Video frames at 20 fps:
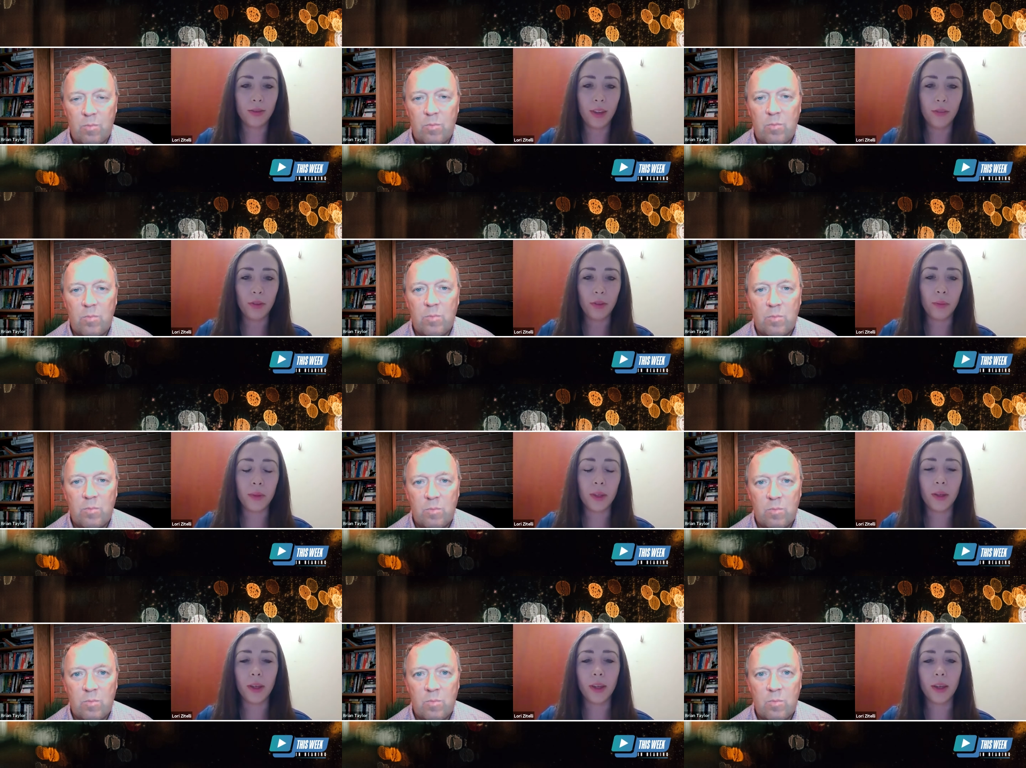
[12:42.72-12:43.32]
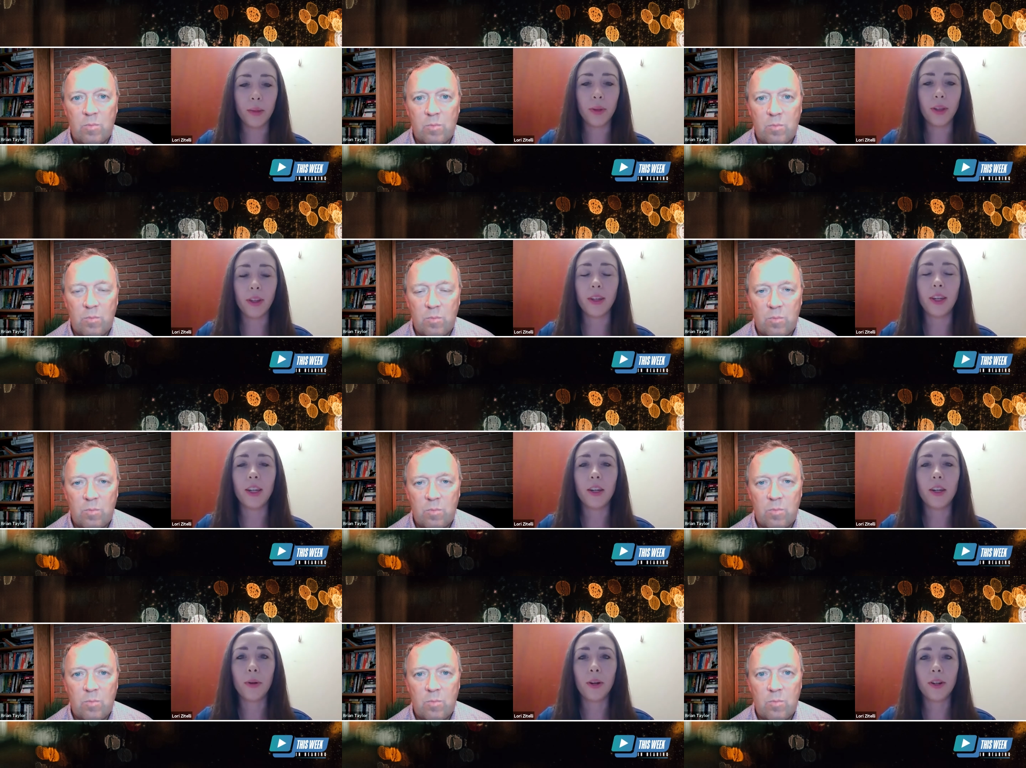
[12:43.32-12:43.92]
Speaker 1: give them the ability
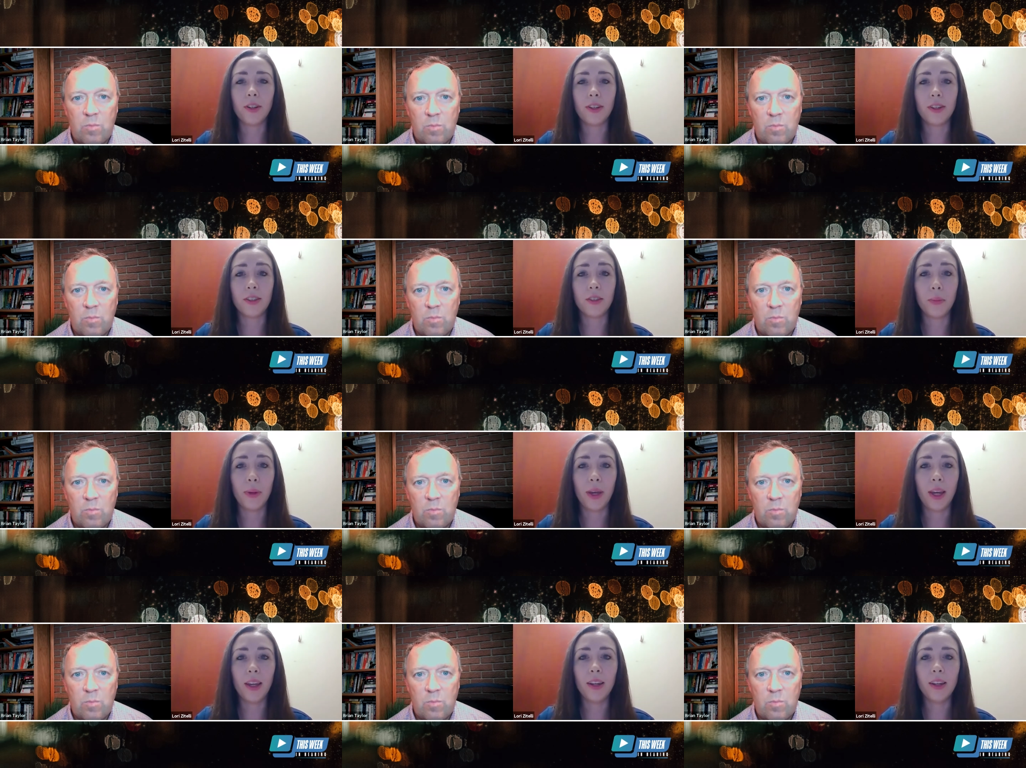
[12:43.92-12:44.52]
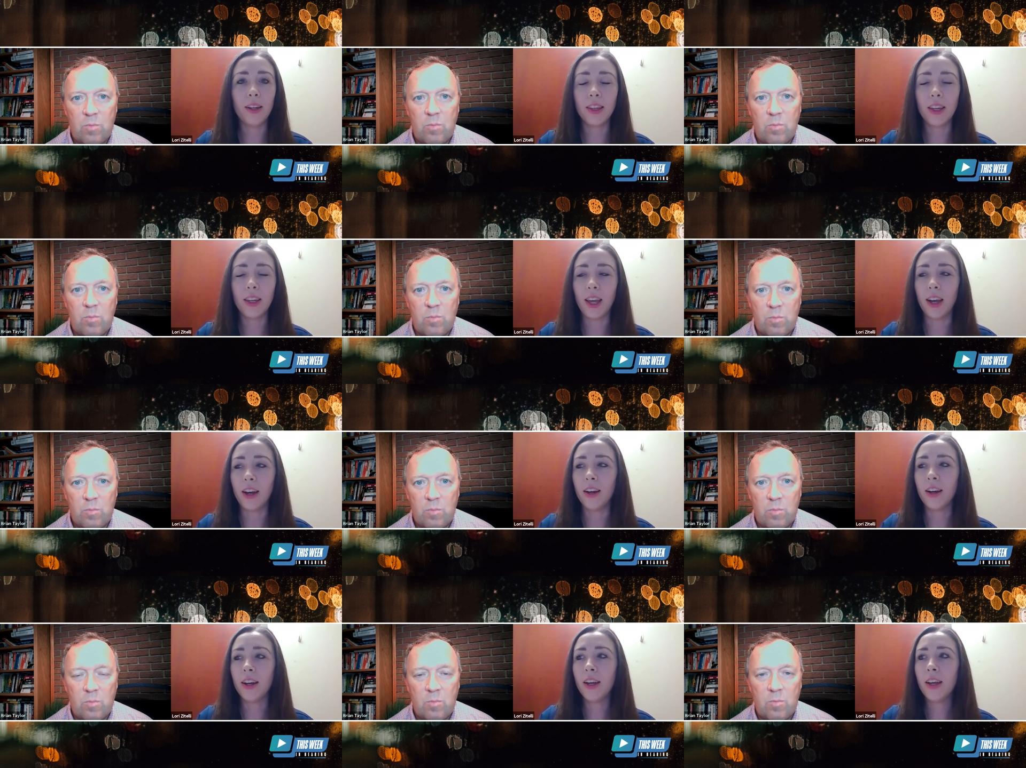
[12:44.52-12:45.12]
to participate in the
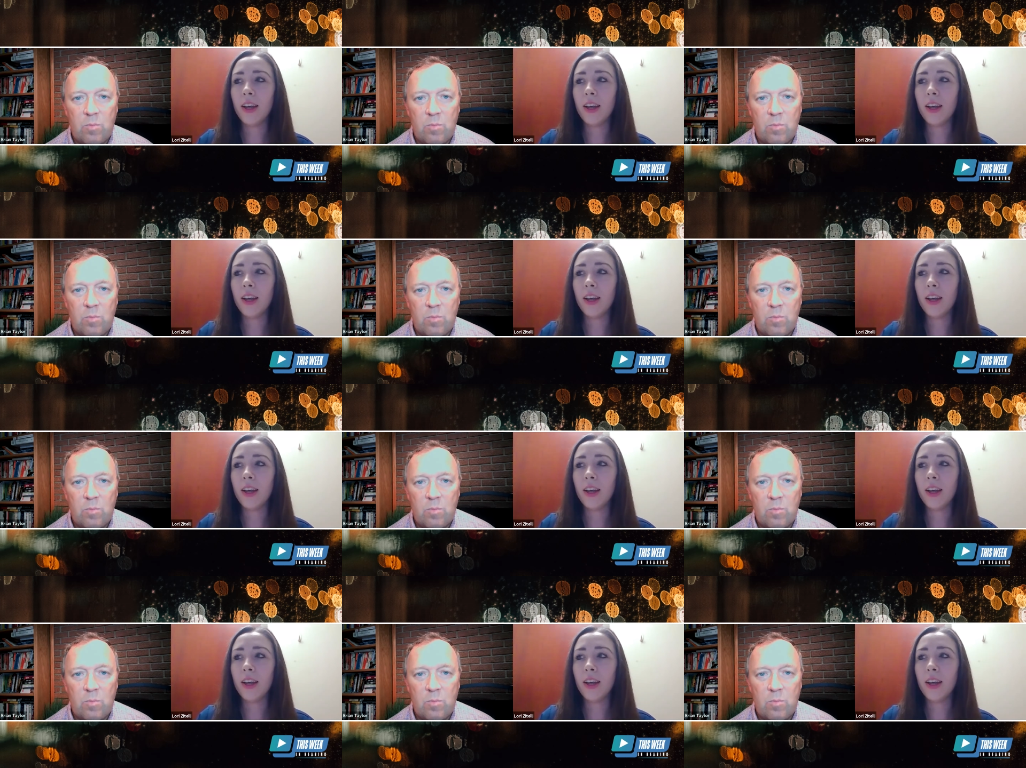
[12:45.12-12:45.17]
care